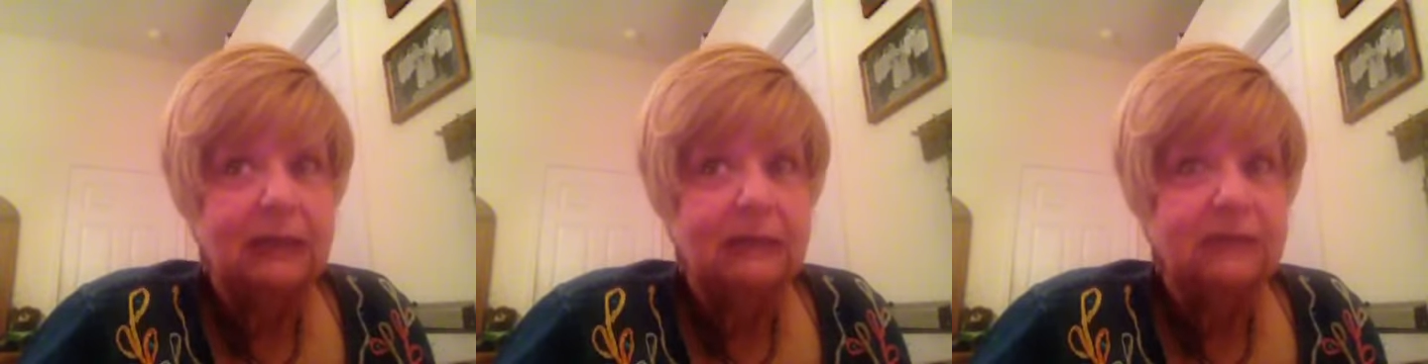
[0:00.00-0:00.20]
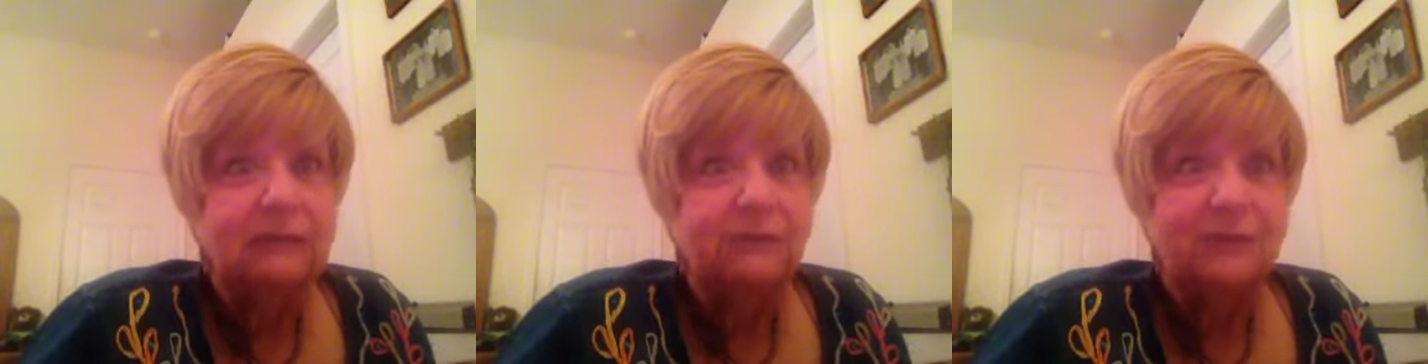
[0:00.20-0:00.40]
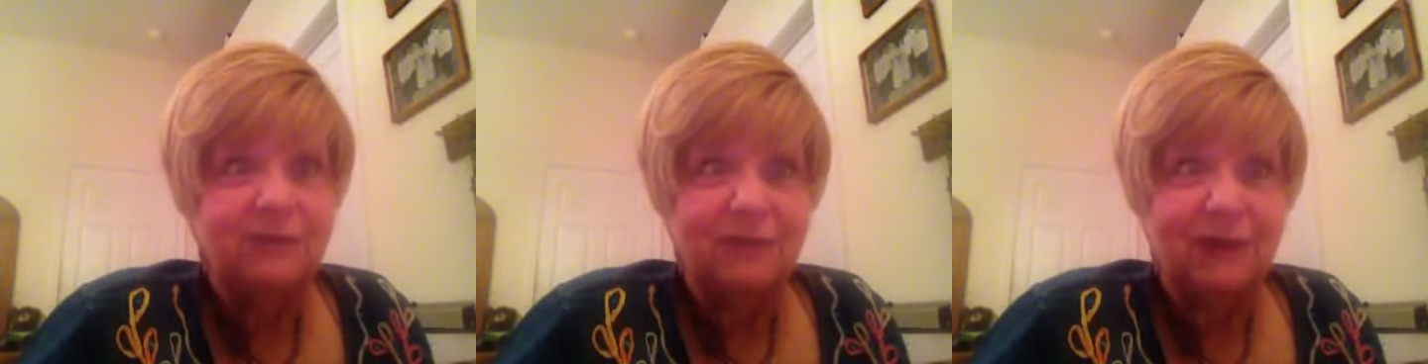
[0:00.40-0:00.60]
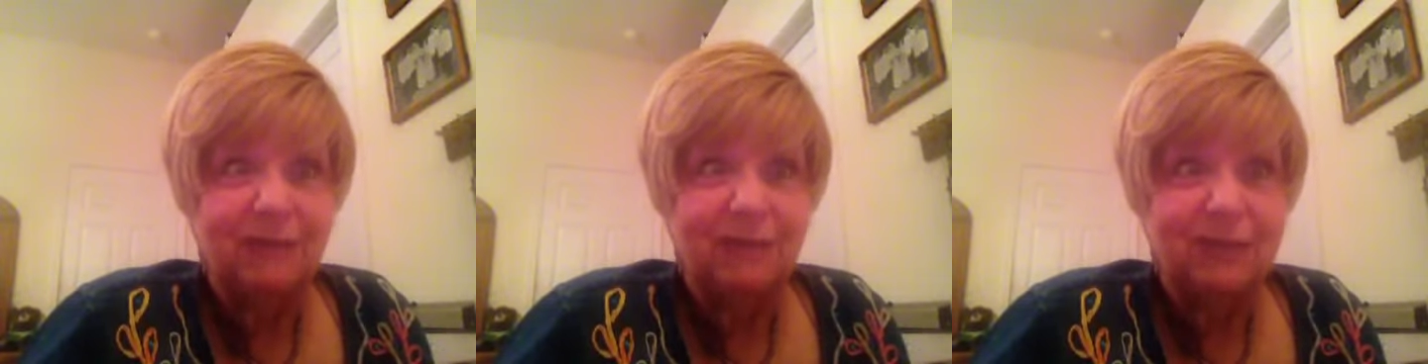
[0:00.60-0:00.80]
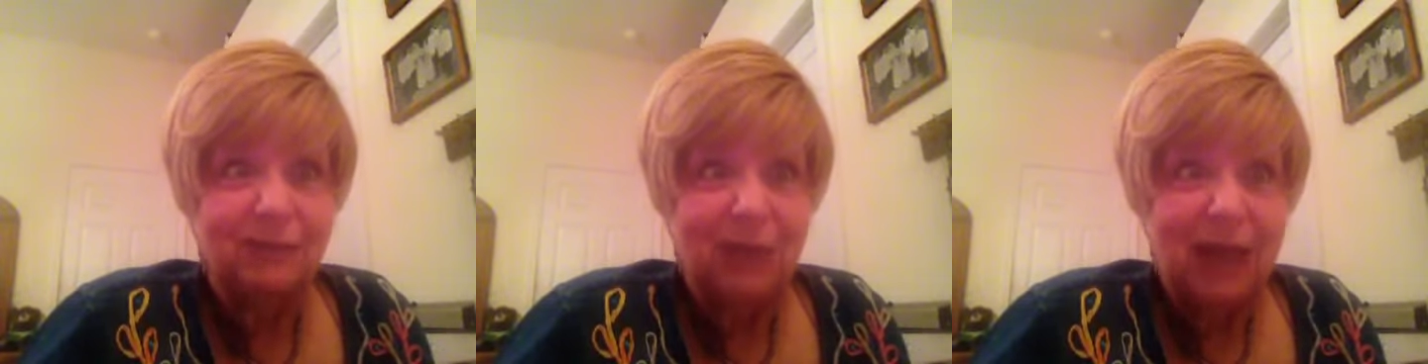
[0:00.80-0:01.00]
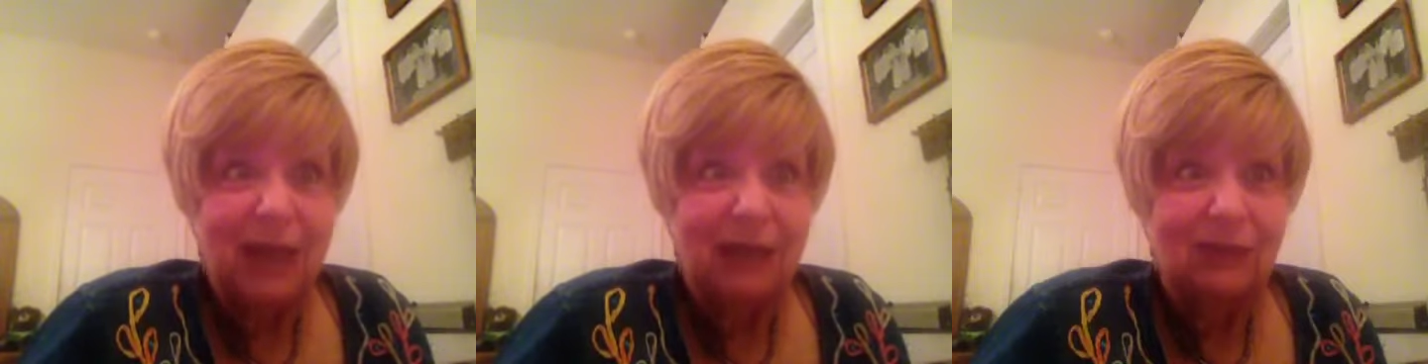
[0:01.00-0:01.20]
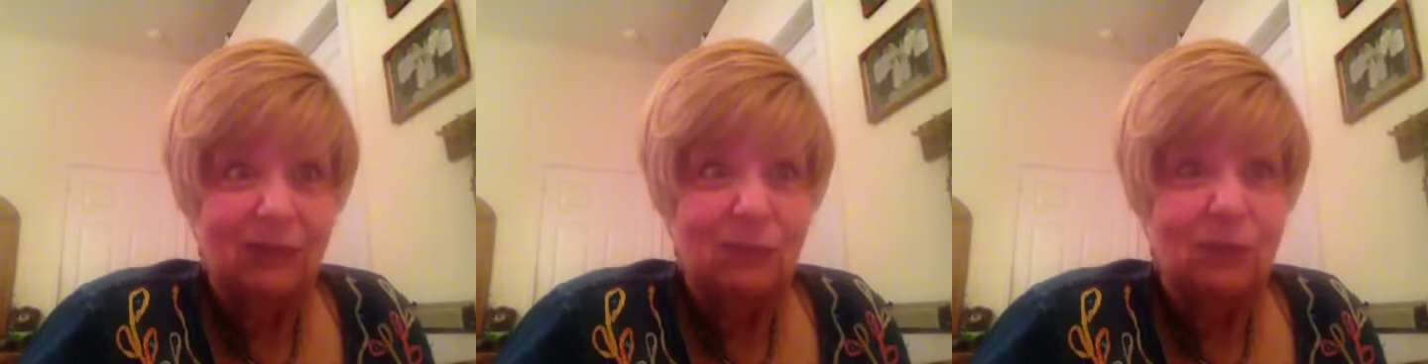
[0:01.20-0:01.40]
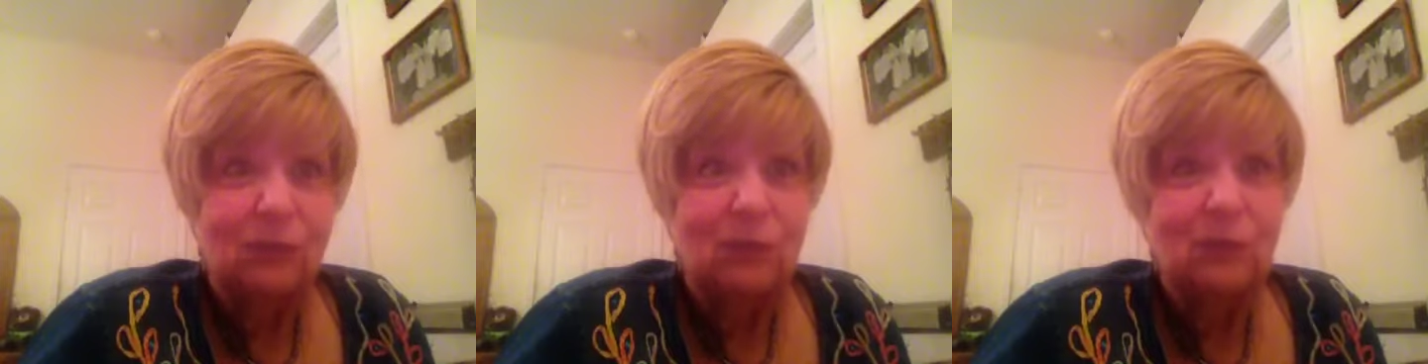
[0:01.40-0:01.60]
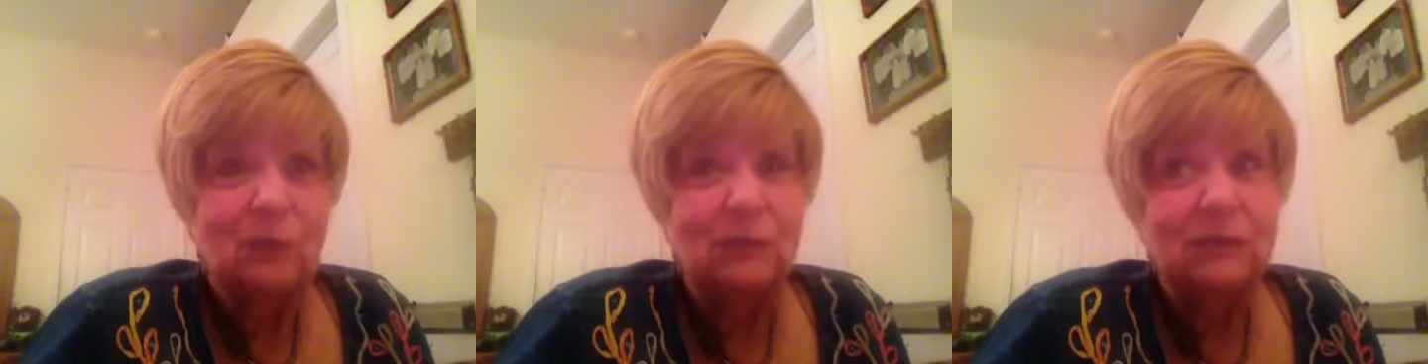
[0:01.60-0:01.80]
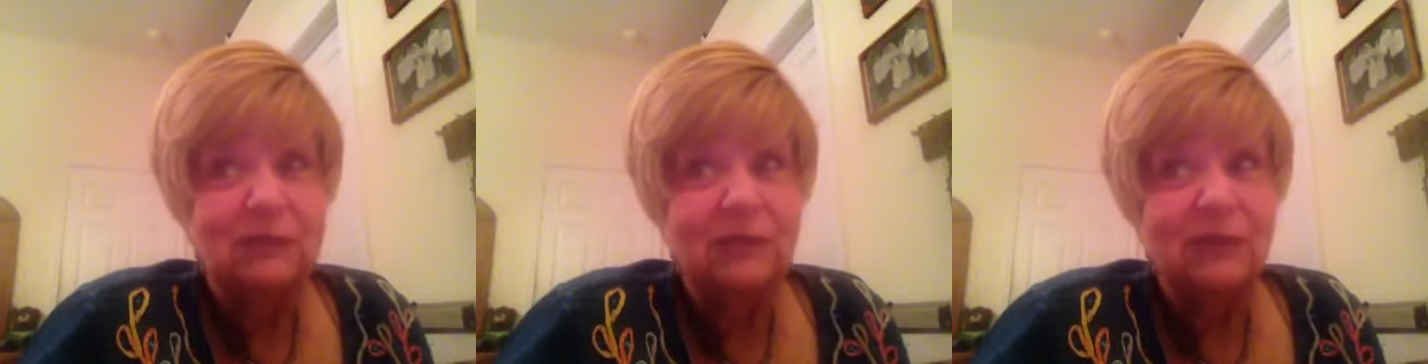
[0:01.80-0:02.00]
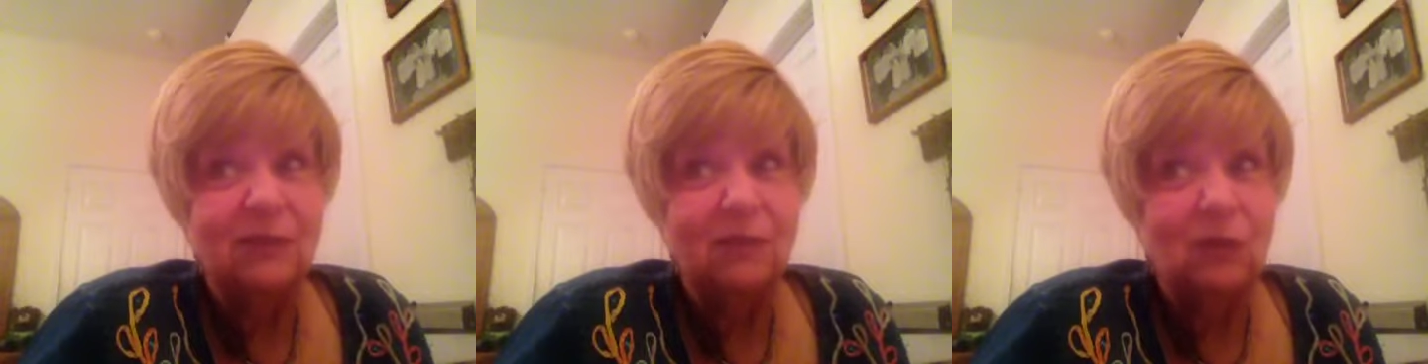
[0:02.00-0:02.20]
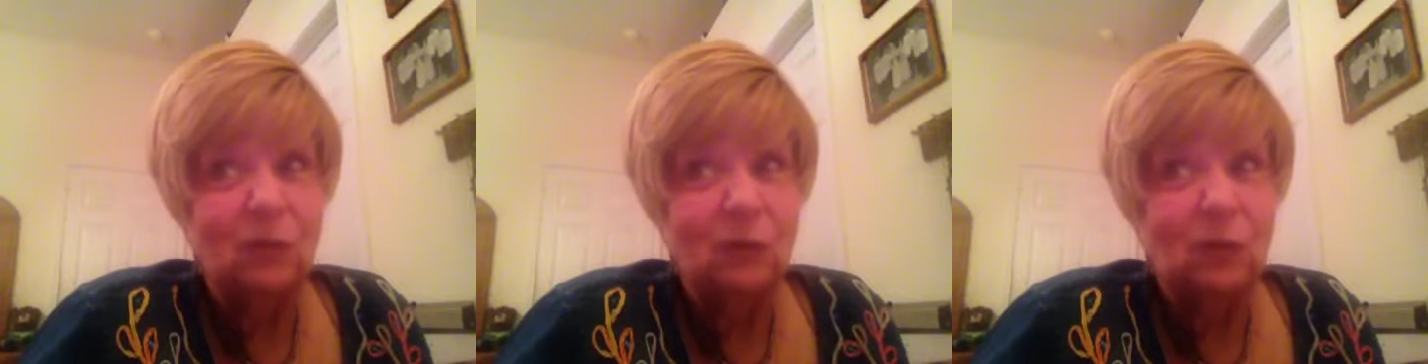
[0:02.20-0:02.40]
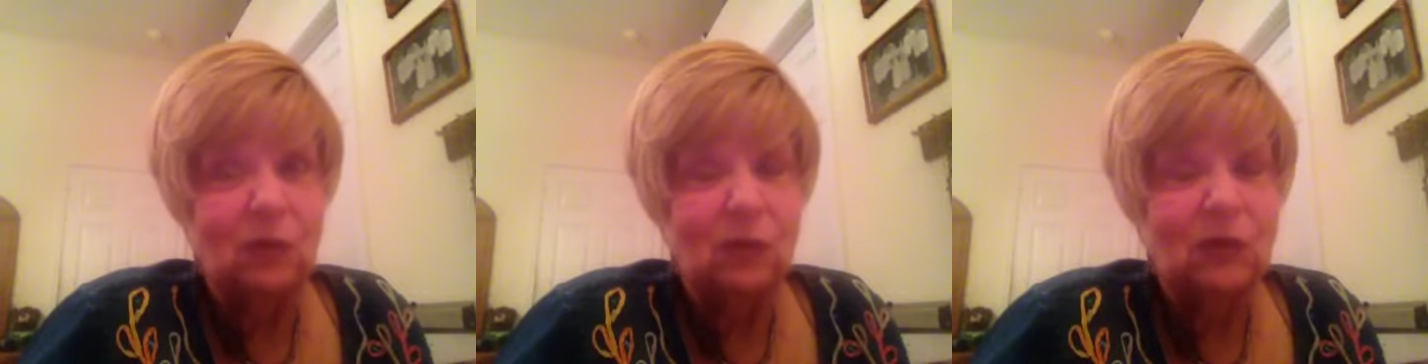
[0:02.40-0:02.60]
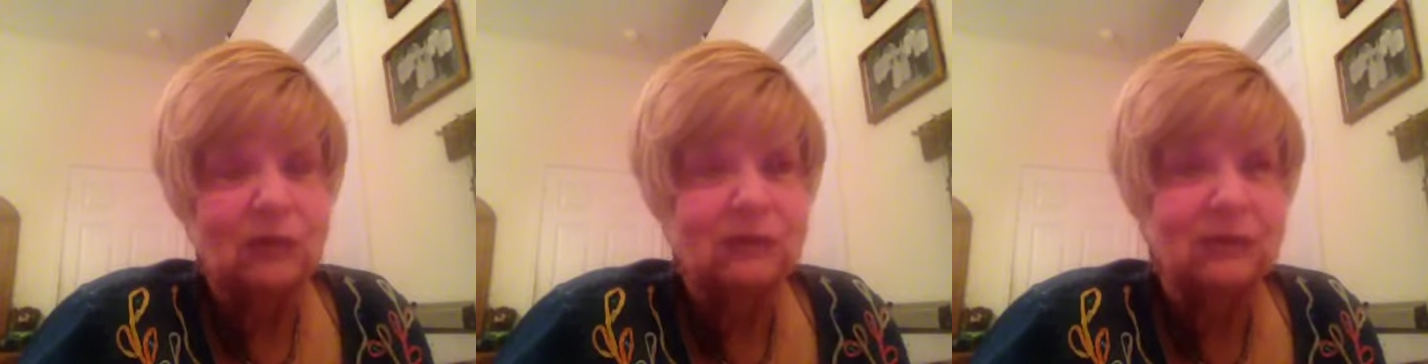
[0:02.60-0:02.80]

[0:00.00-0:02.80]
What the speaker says: spiff up the bathrooms and the floors